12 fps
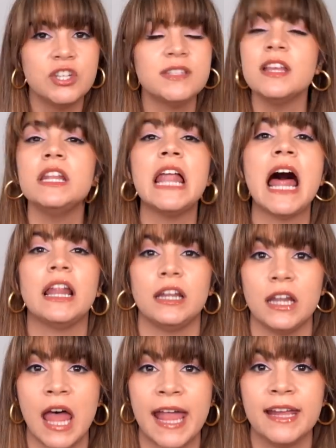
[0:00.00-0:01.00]
just a lot
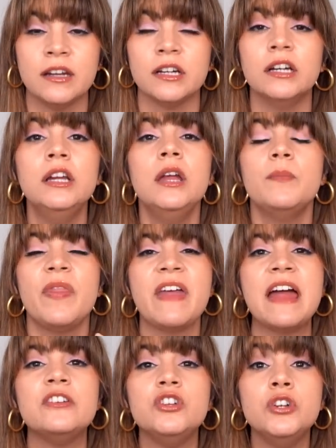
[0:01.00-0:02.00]
lighter but
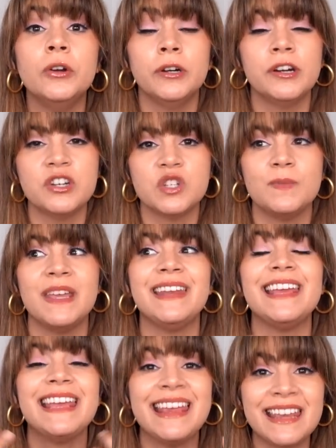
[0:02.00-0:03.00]
that nourishment
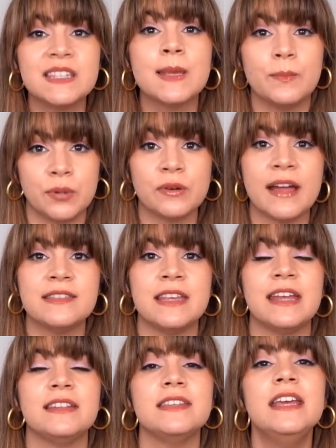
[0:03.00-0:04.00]
is
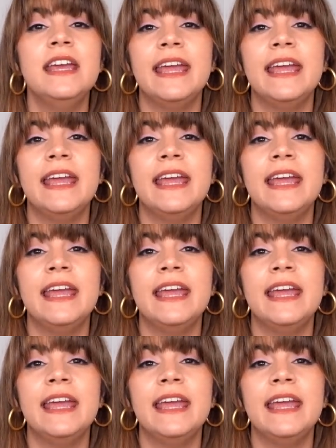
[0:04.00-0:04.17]
present